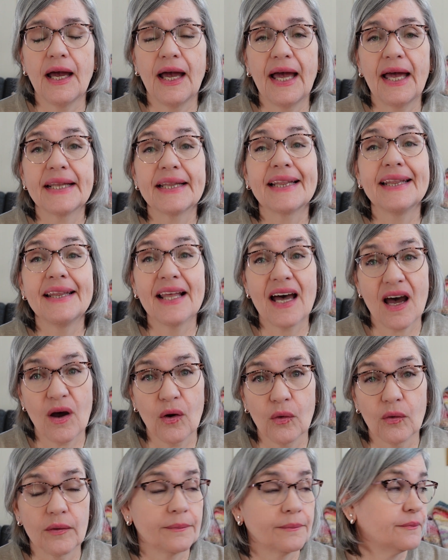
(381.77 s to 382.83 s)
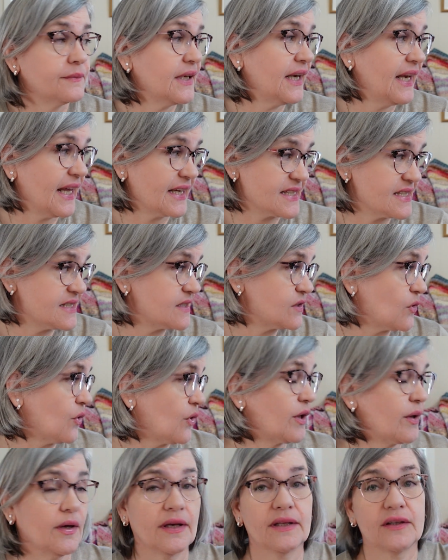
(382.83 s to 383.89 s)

And now let's talk